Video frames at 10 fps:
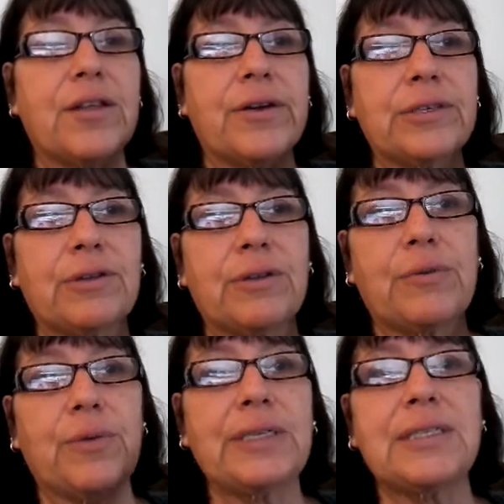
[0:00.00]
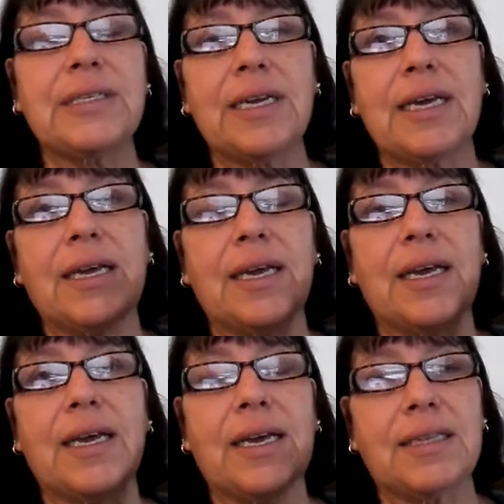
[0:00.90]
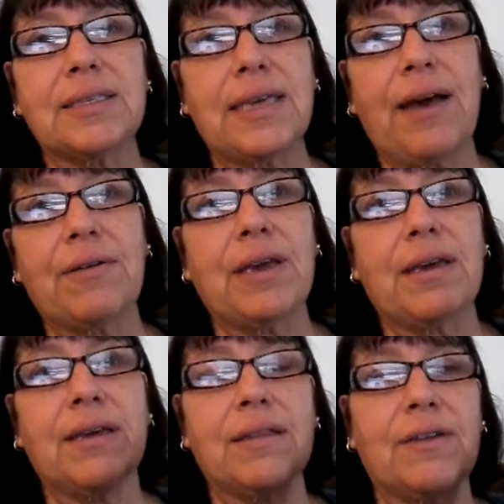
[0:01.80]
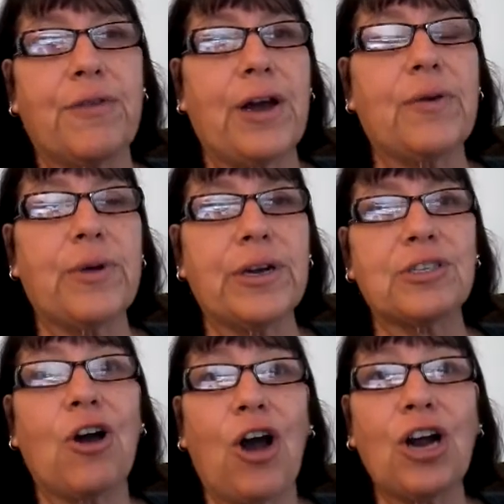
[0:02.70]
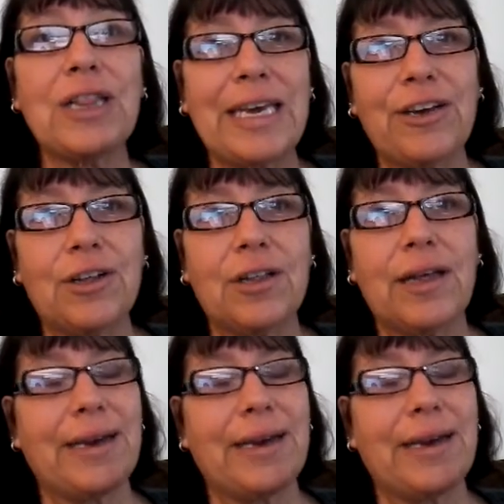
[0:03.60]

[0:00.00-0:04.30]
There is only one city in this county that fireworks are legal,